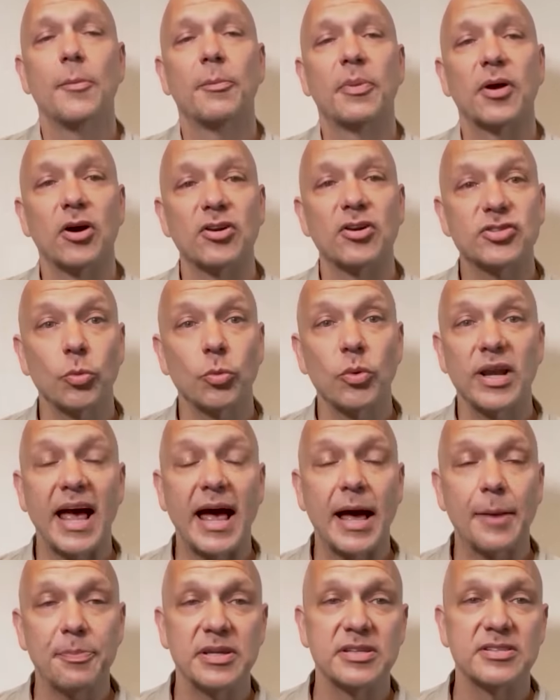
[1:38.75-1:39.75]
but also what
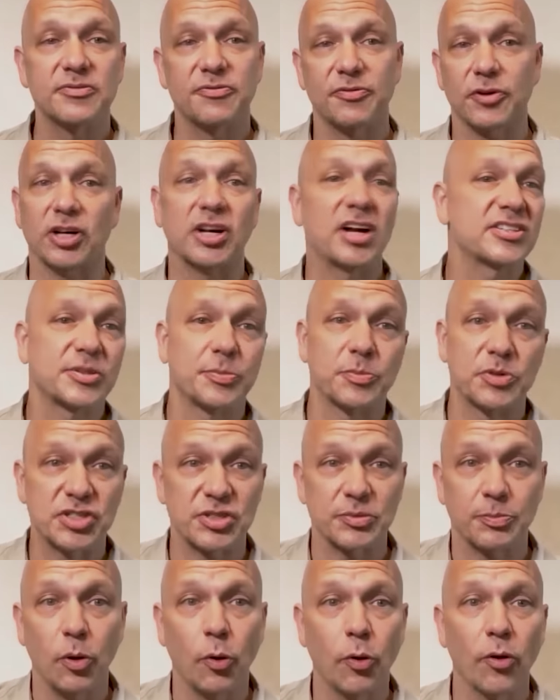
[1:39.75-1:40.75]
happens for customer
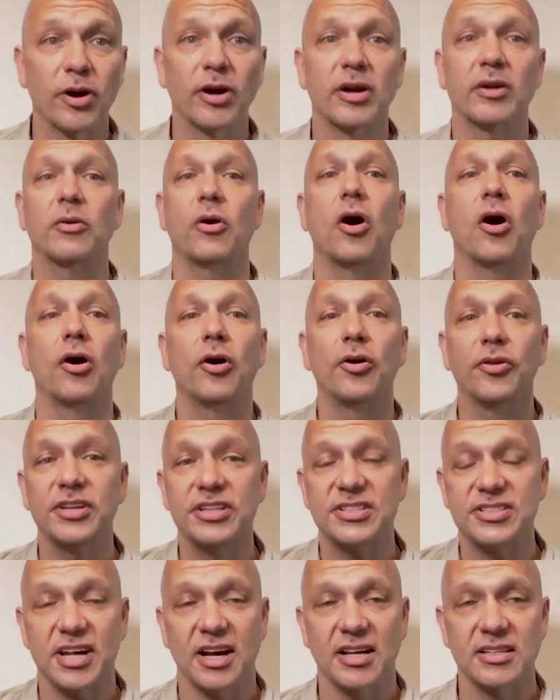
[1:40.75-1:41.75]
support all
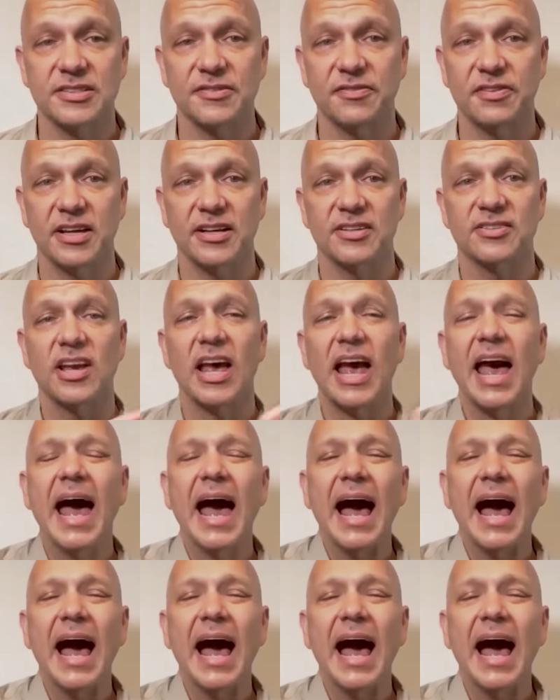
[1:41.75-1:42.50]
these kinds of things